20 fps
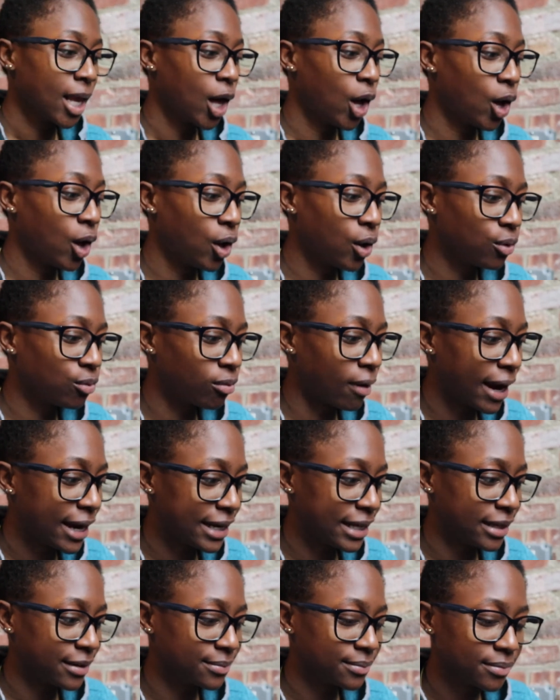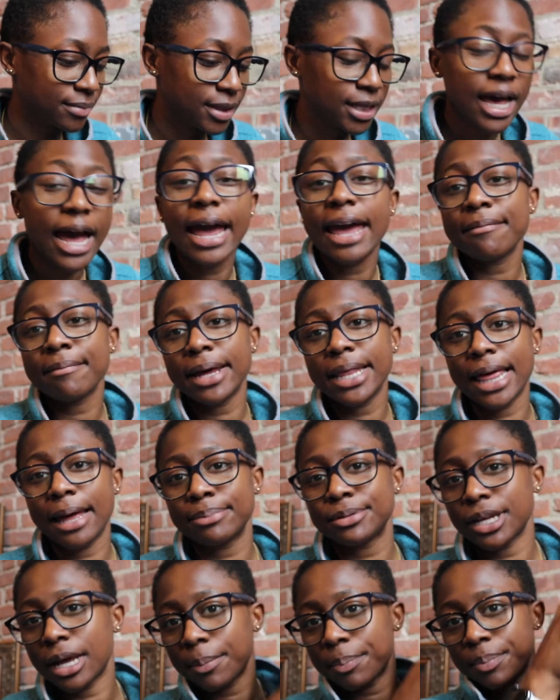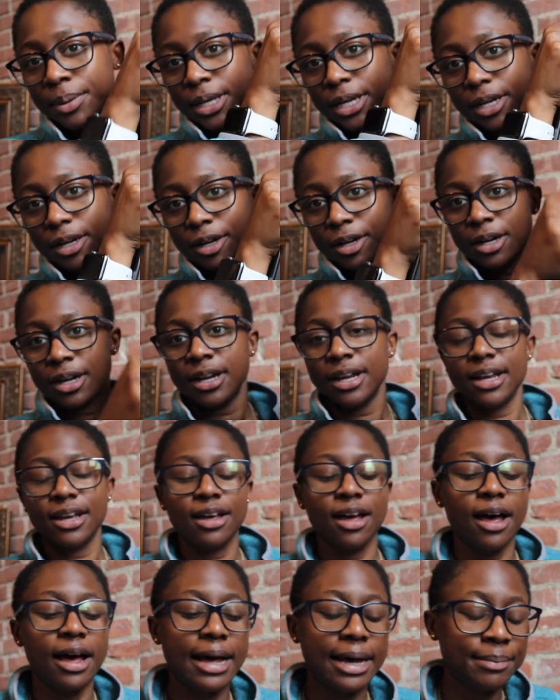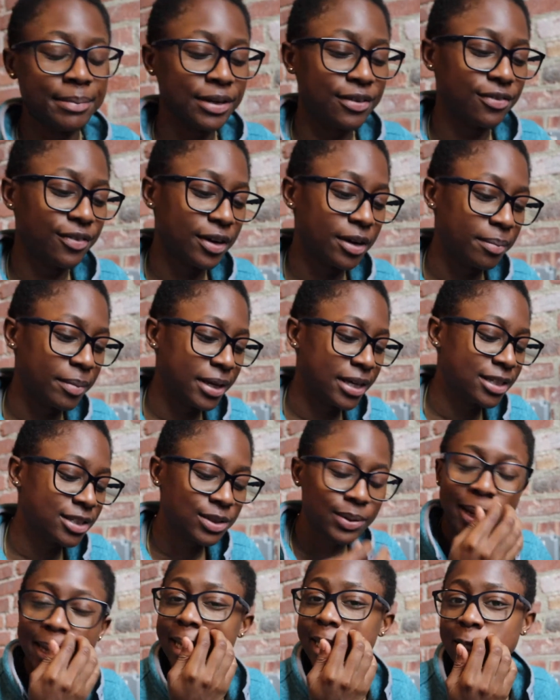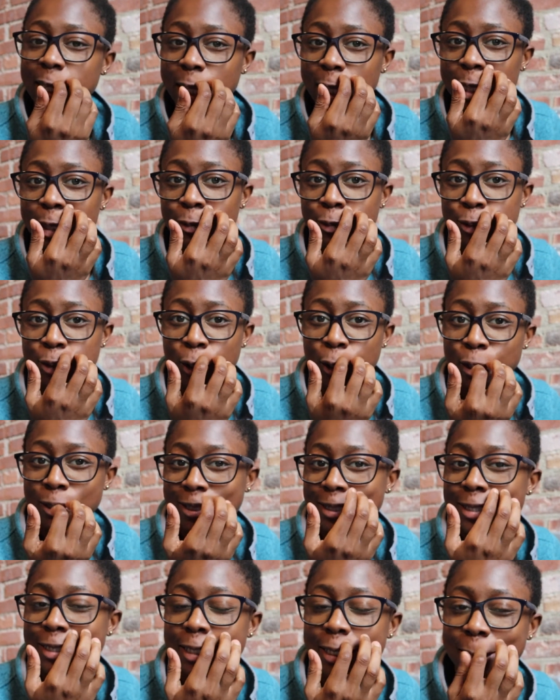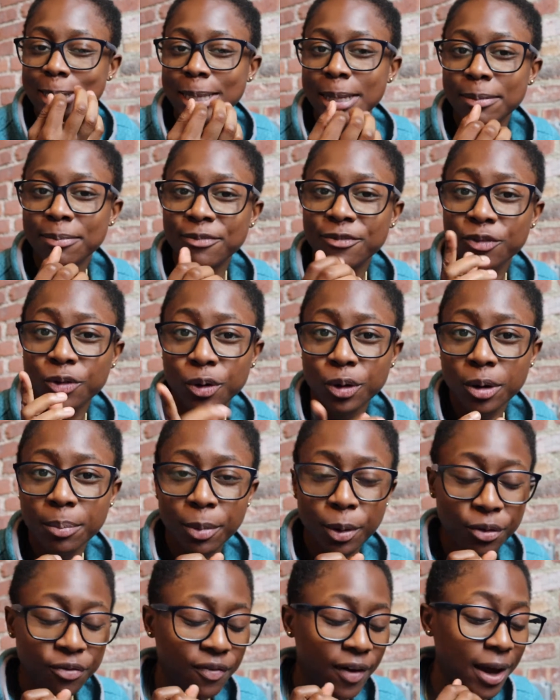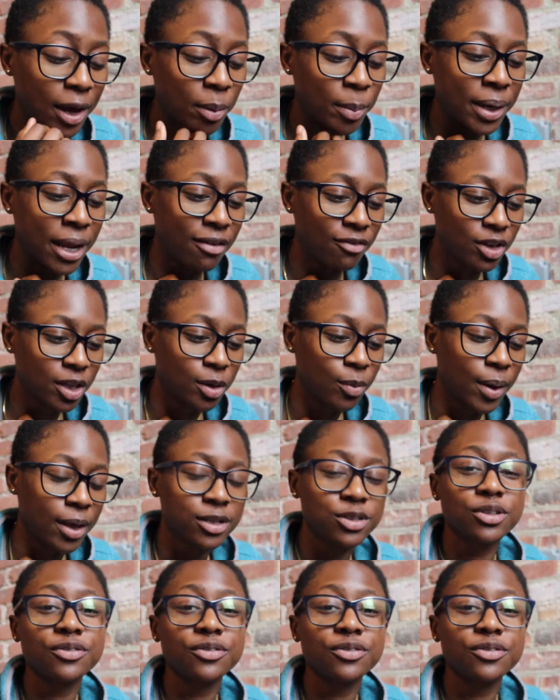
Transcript: Alrighty, I have my laptop here in front of me so I can look at the results and see them for both Viome and Everlywell.